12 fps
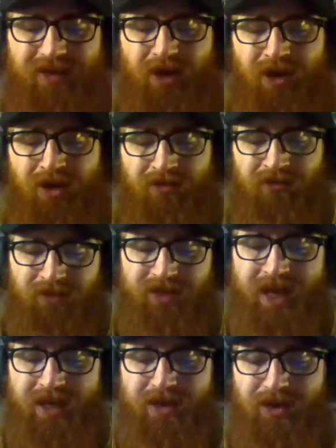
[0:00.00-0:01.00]

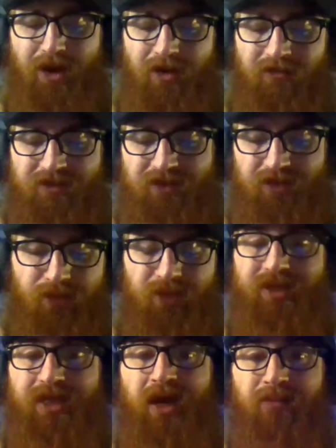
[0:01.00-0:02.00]
off as soon
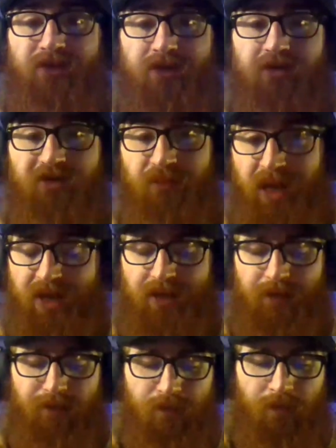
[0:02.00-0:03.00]
as time starts back.